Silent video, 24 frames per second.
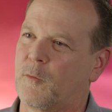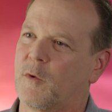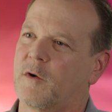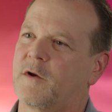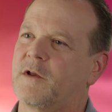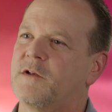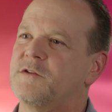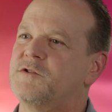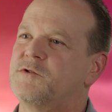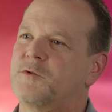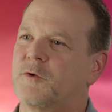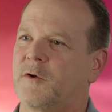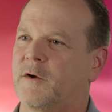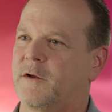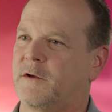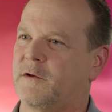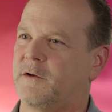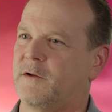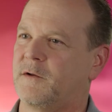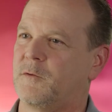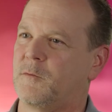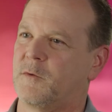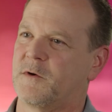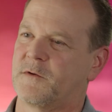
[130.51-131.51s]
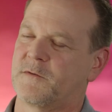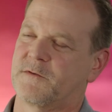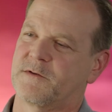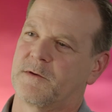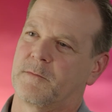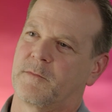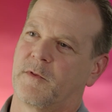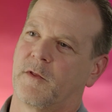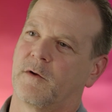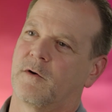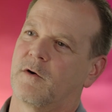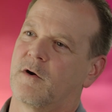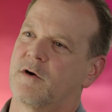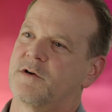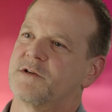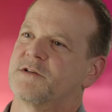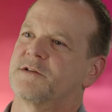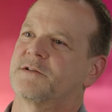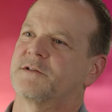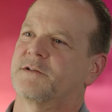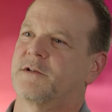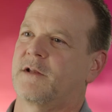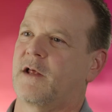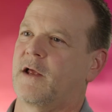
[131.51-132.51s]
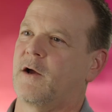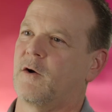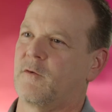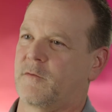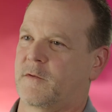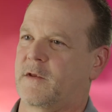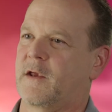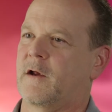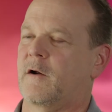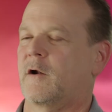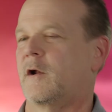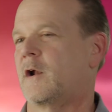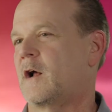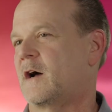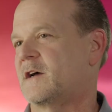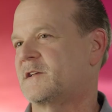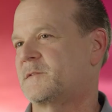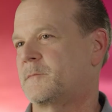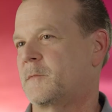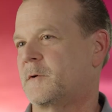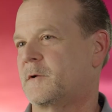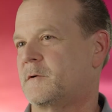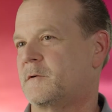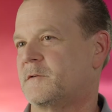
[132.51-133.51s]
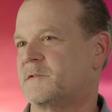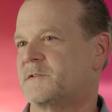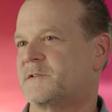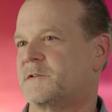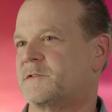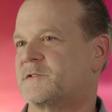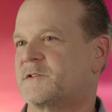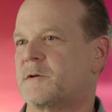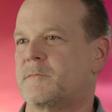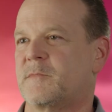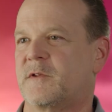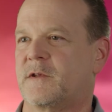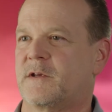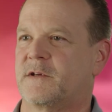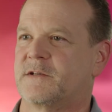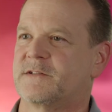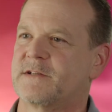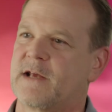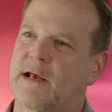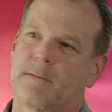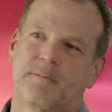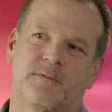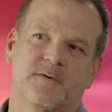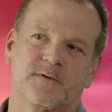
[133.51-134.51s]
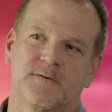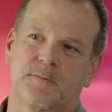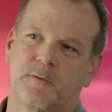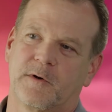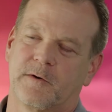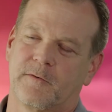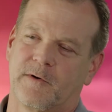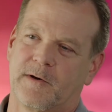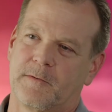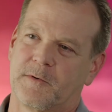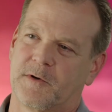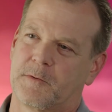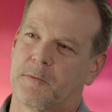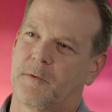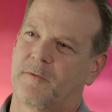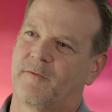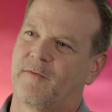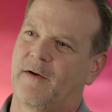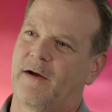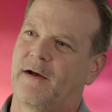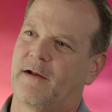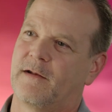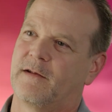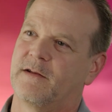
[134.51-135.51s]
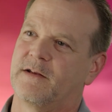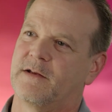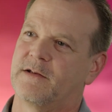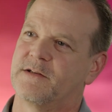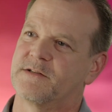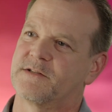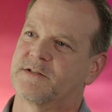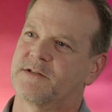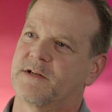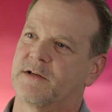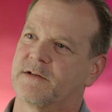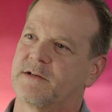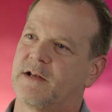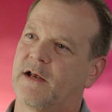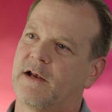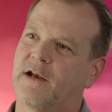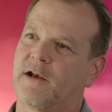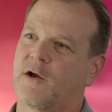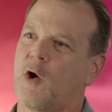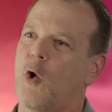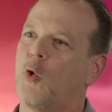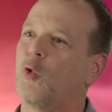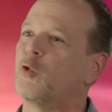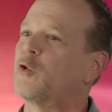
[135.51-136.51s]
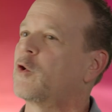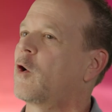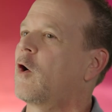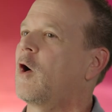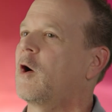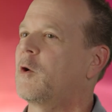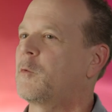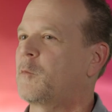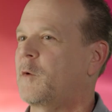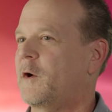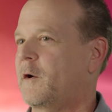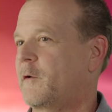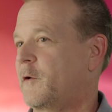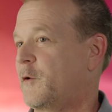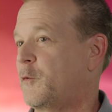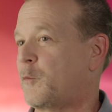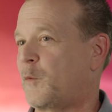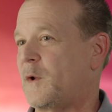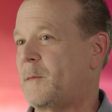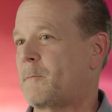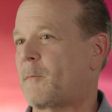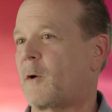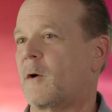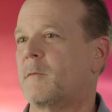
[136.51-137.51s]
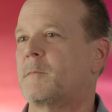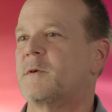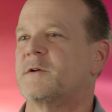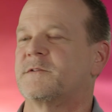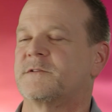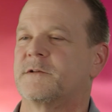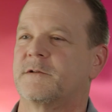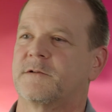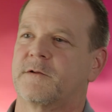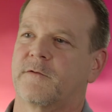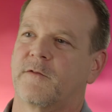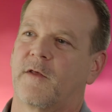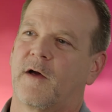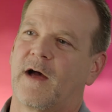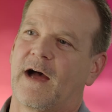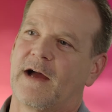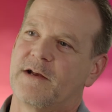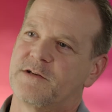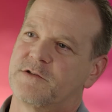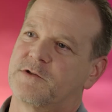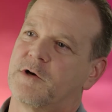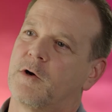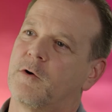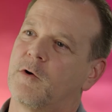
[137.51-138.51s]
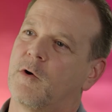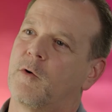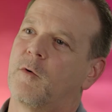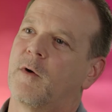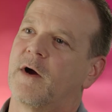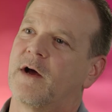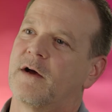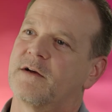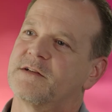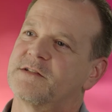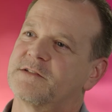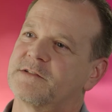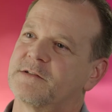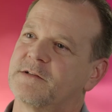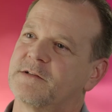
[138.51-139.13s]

working jointly with some of the largest healthcare and hospitals, some of the examples we were able to provide is to take older hardware and repurpose it to the IGEL OS,